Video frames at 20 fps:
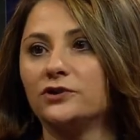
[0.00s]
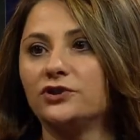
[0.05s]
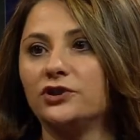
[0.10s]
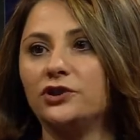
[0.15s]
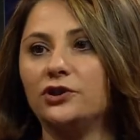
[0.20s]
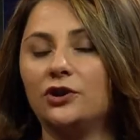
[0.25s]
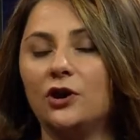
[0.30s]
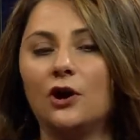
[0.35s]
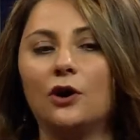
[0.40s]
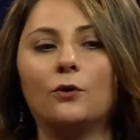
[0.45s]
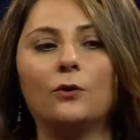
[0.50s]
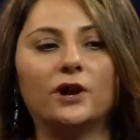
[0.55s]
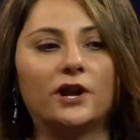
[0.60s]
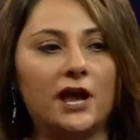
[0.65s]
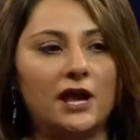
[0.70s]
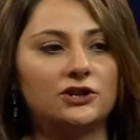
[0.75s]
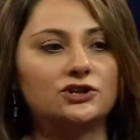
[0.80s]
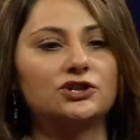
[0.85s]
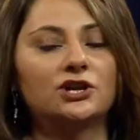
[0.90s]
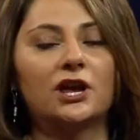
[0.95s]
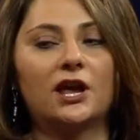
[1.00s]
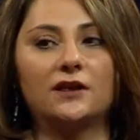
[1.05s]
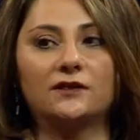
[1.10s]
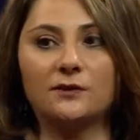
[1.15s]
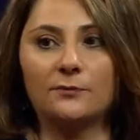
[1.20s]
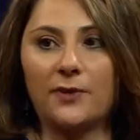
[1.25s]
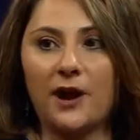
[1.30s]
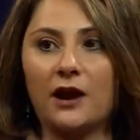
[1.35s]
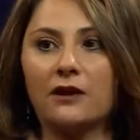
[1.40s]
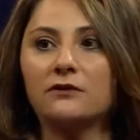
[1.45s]
to know and educate the
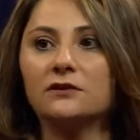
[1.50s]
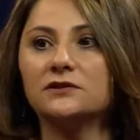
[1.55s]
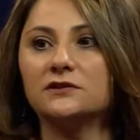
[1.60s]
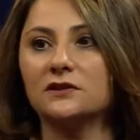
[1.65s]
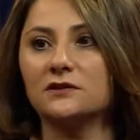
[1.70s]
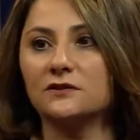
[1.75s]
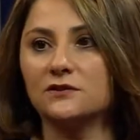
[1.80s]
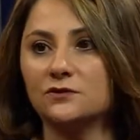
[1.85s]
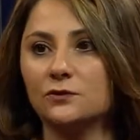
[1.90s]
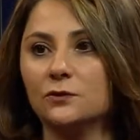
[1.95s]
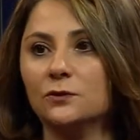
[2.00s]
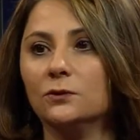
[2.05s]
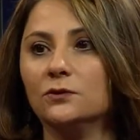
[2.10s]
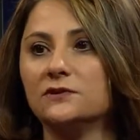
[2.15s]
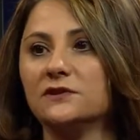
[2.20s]
parents and the school